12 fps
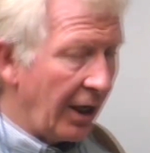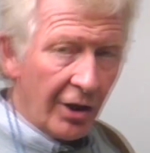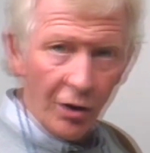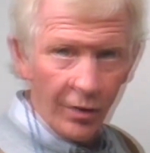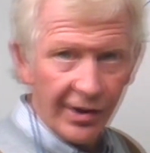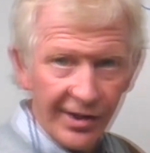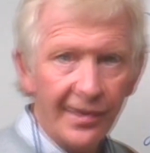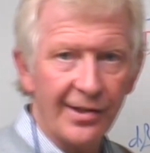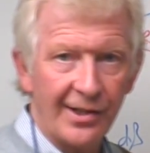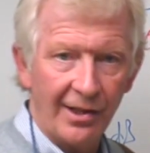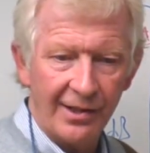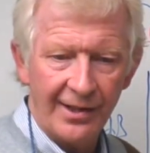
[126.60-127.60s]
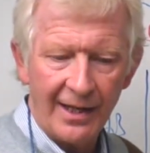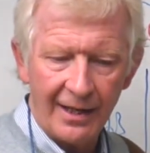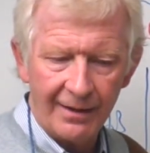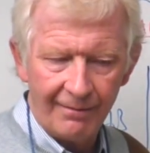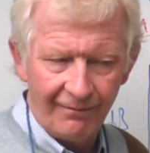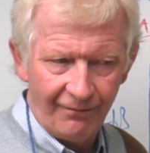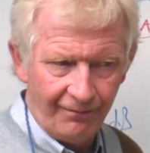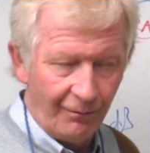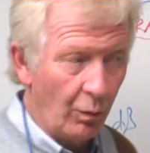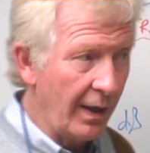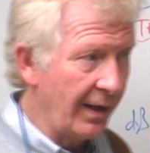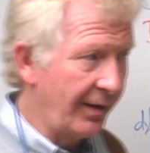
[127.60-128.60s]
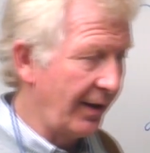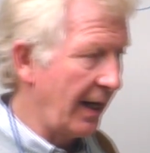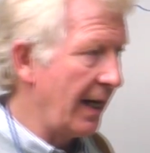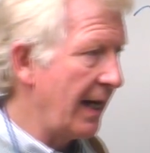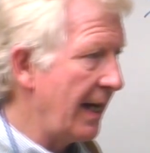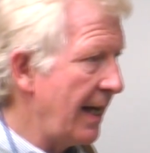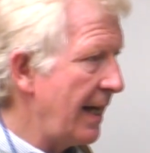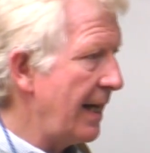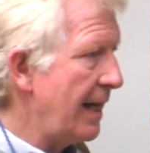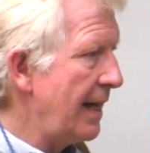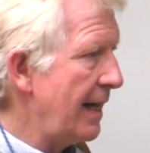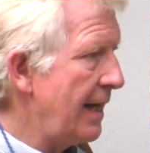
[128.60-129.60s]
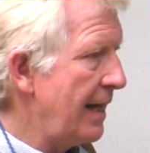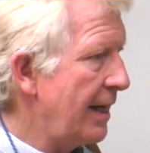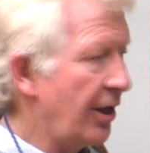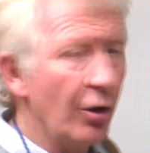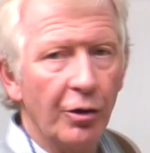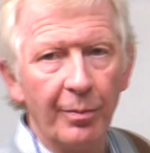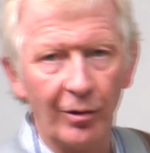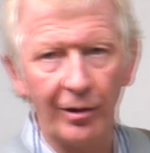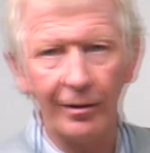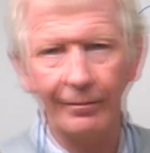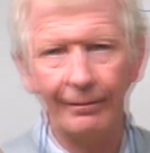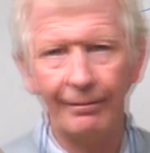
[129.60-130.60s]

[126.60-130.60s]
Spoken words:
You can synthesize that with a Coke bottle.